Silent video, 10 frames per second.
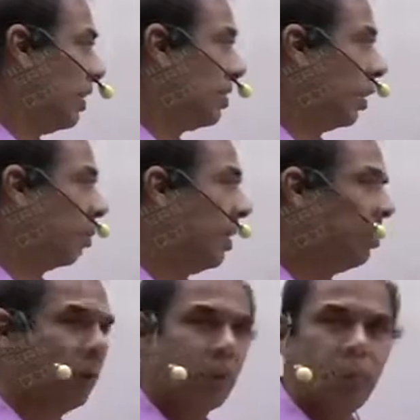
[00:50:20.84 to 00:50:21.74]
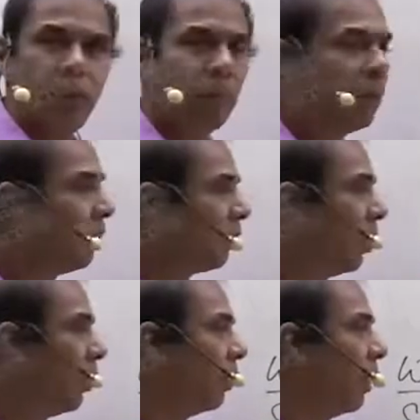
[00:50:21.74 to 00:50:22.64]
by shall plus be plus
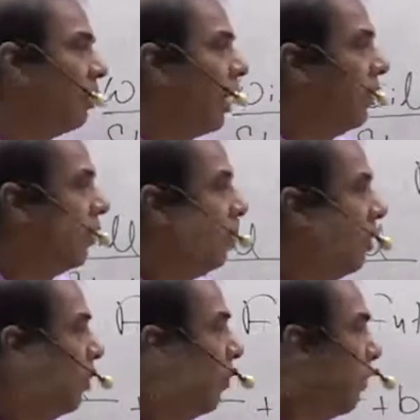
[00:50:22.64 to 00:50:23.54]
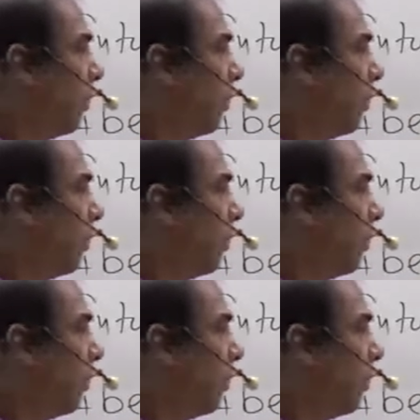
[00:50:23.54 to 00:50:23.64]
b1 plus ing form.